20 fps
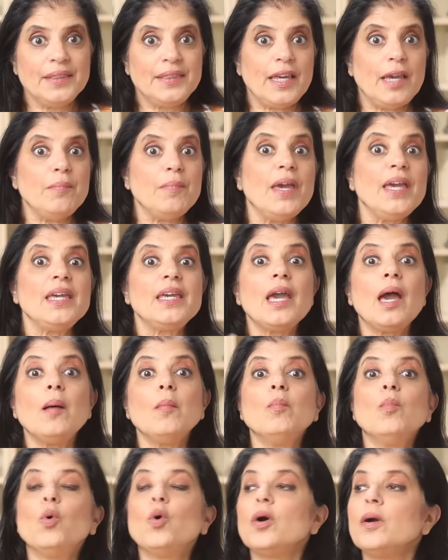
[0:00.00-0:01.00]
They may
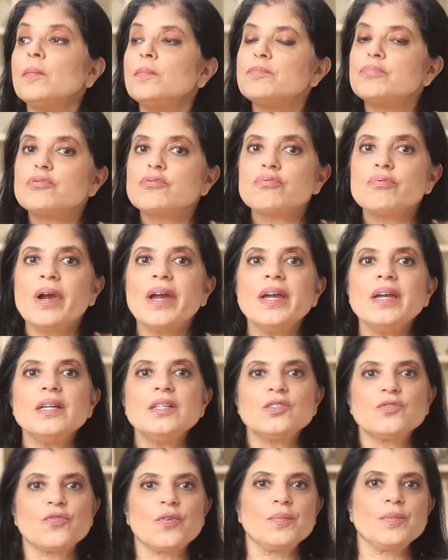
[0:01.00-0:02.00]
get more
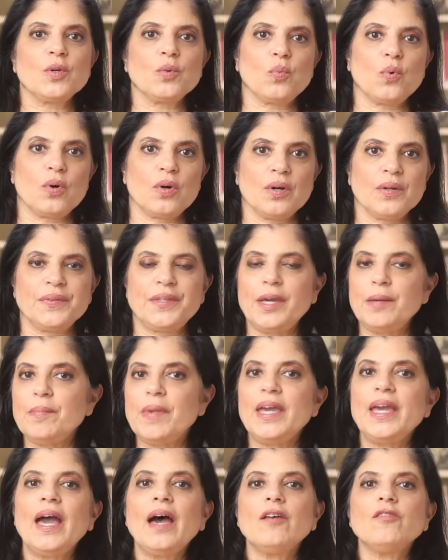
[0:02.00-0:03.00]
praise from the world. They
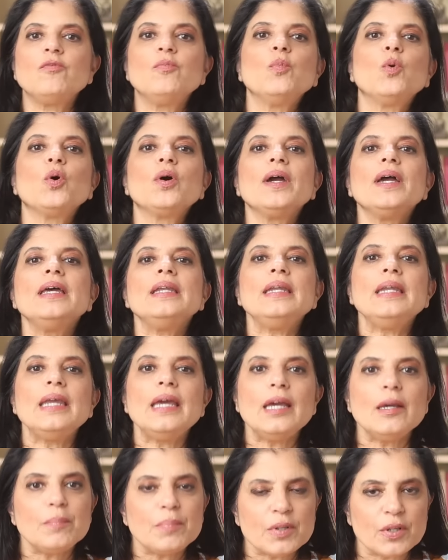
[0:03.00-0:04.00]
may have more
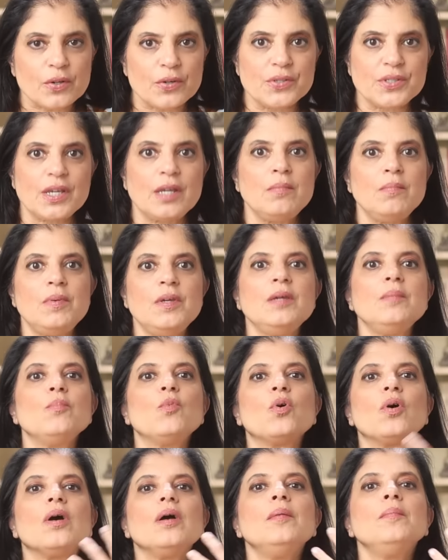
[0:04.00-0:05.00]
enablers and be
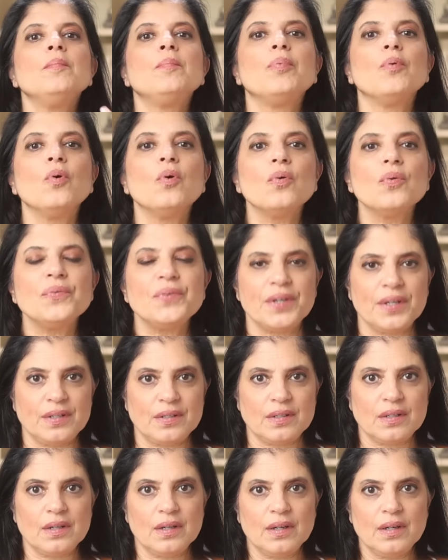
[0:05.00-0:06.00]
more
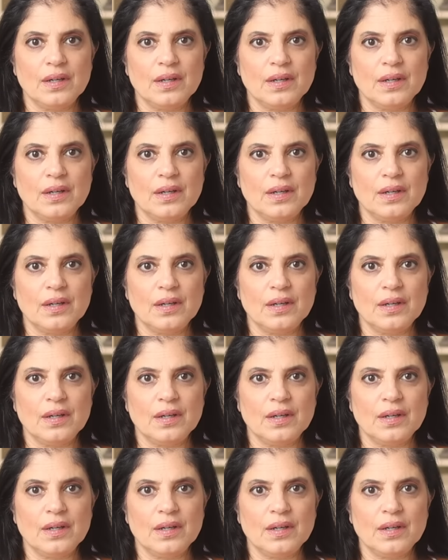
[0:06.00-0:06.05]
emboldened.